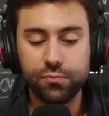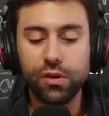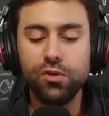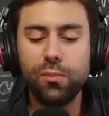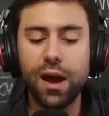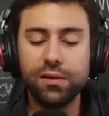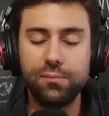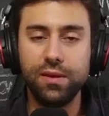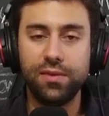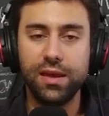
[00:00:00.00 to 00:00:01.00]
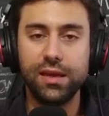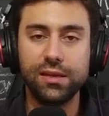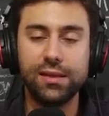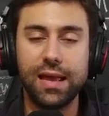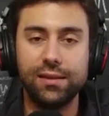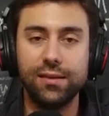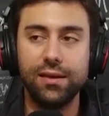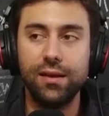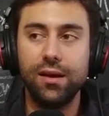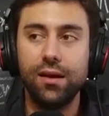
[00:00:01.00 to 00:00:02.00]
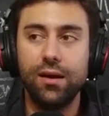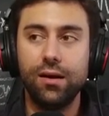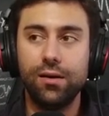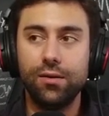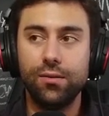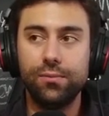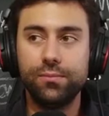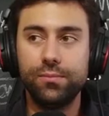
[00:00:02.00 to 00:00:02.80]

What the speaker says: You might be thinking that, oh,